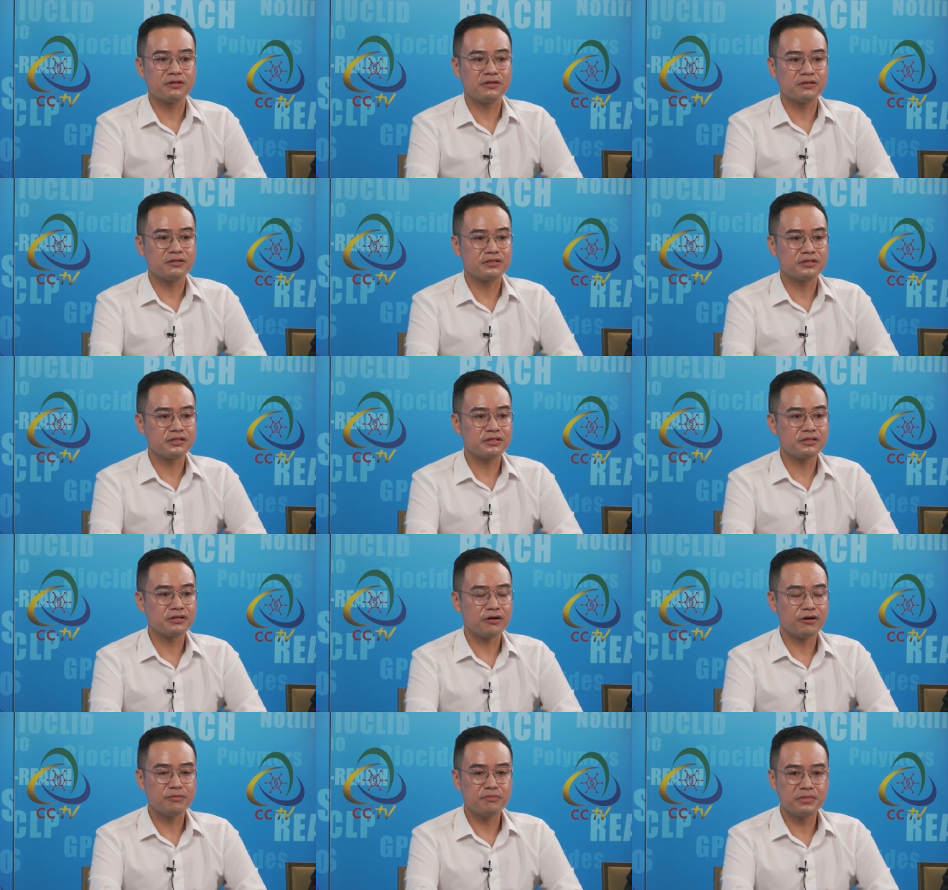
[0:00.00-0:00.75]
the
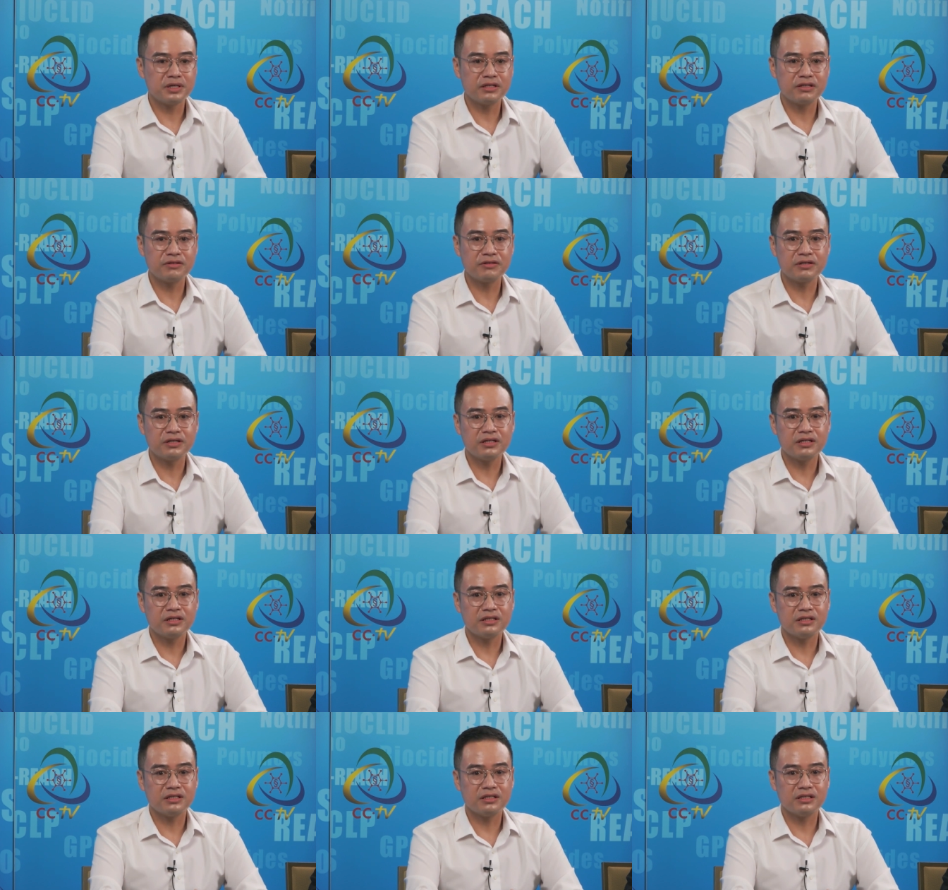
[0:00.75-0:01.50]
common
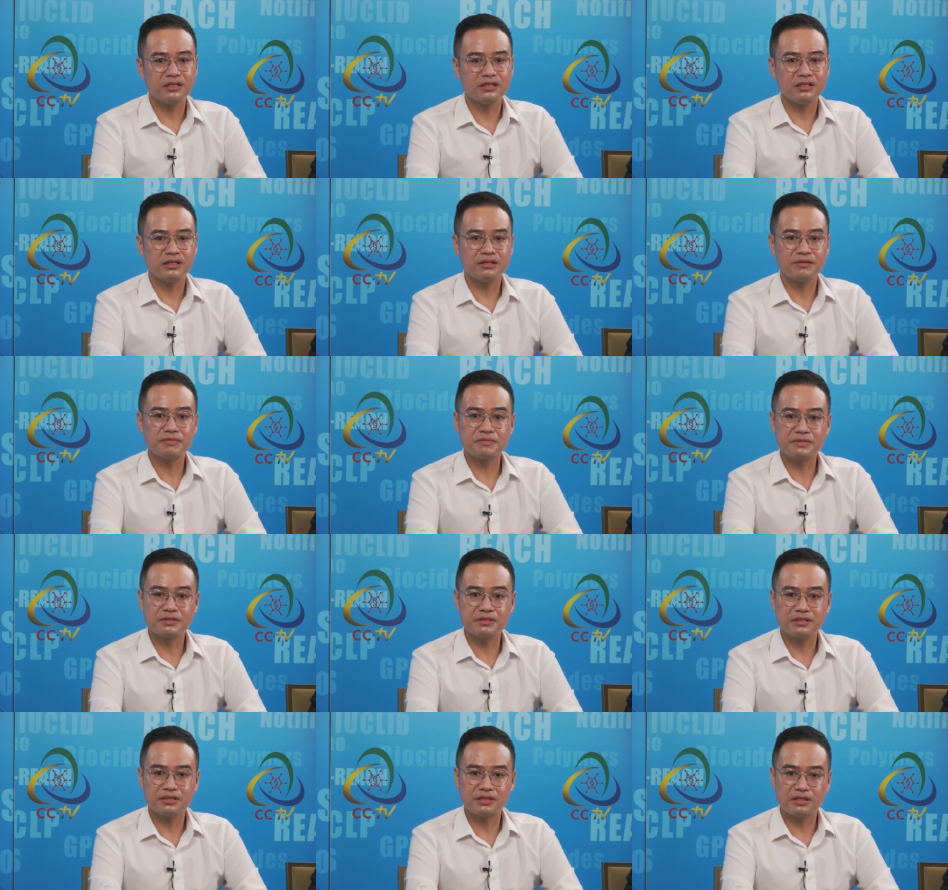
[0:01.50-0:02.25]
uh, of,
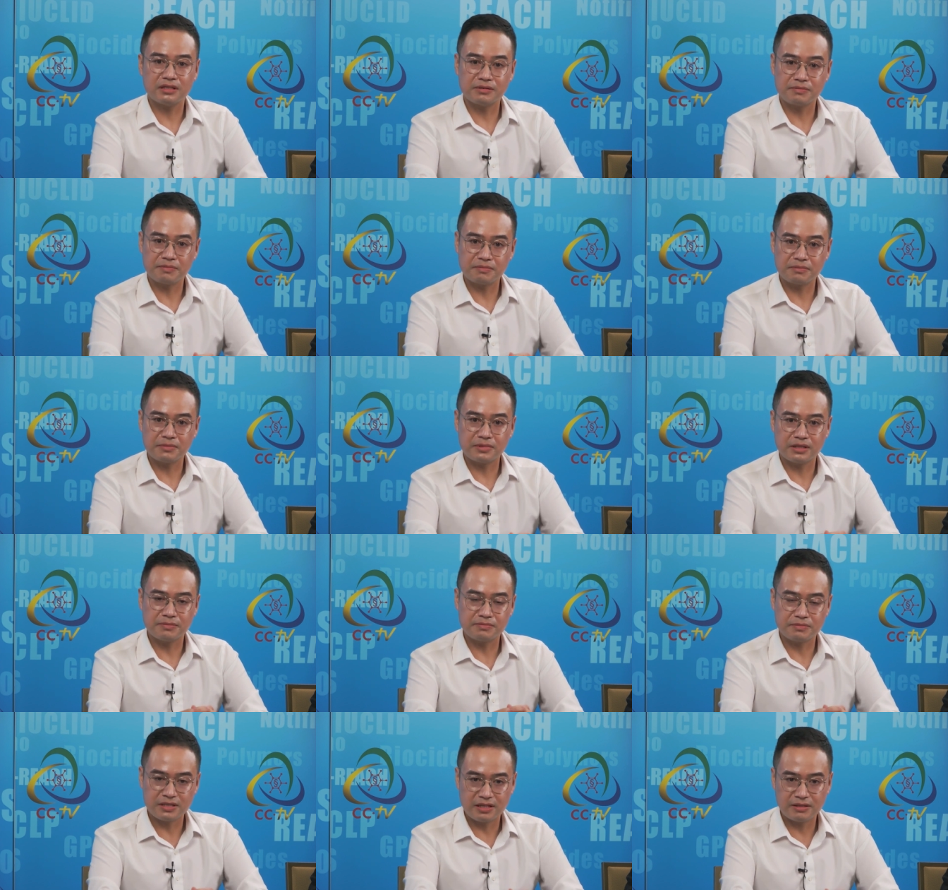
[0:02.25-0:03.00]
of,
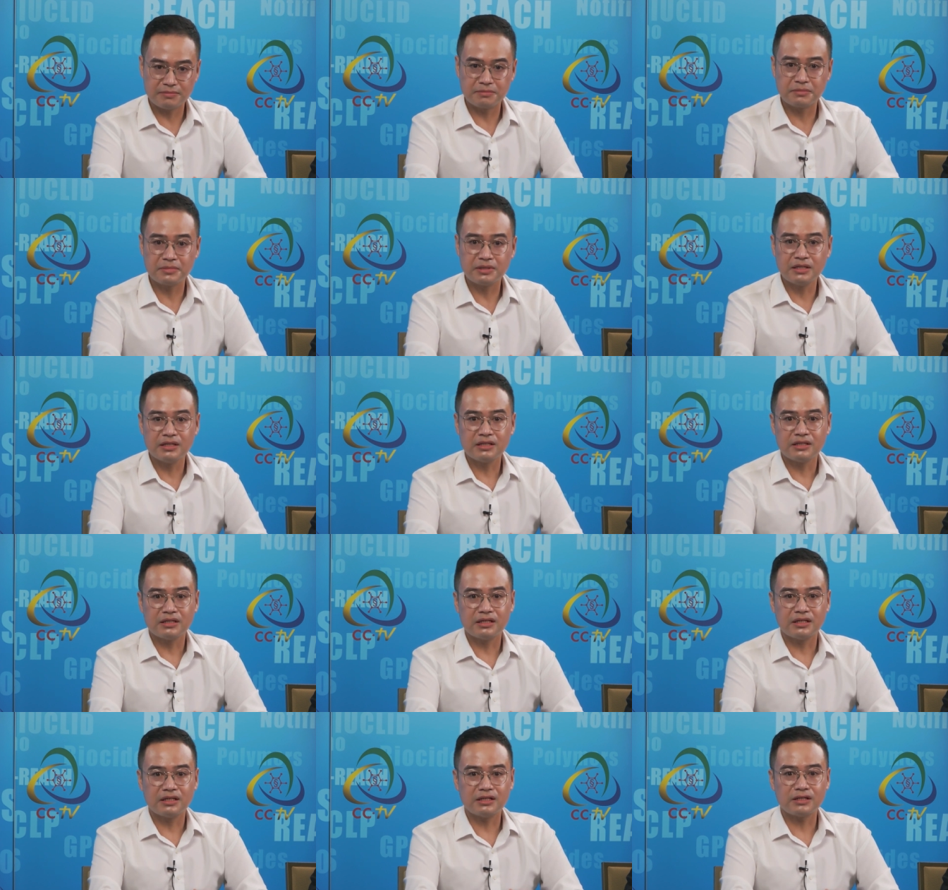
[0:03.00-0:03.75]
of them
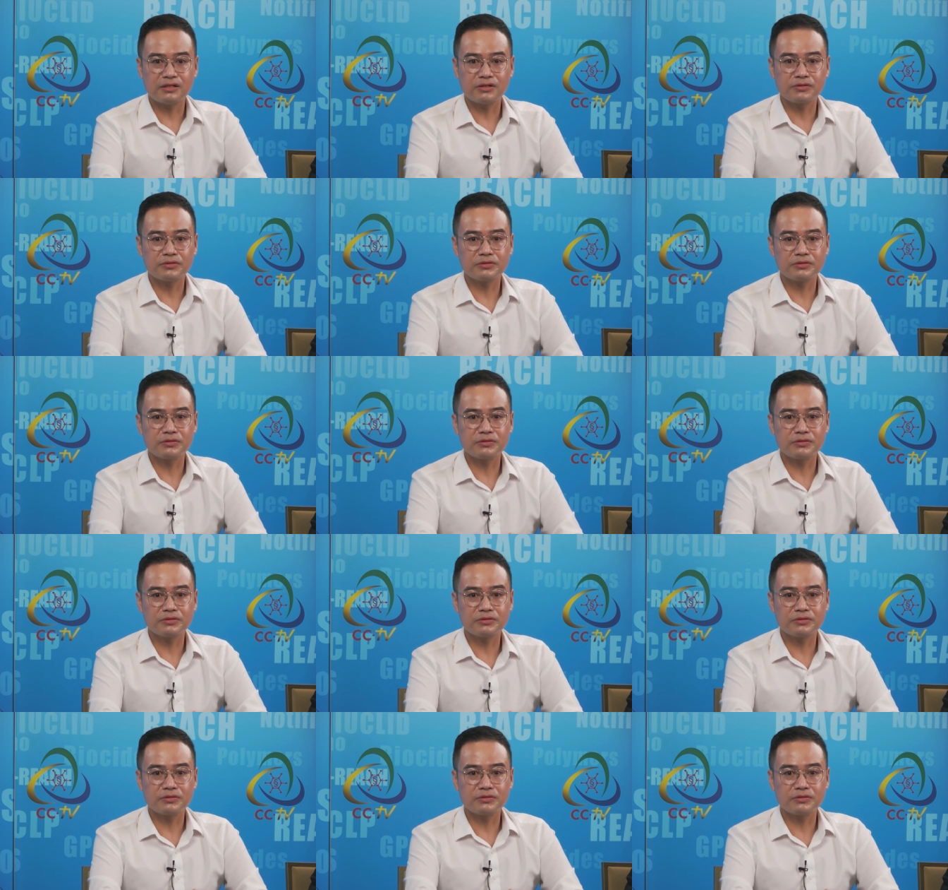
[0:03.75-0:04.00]
uh,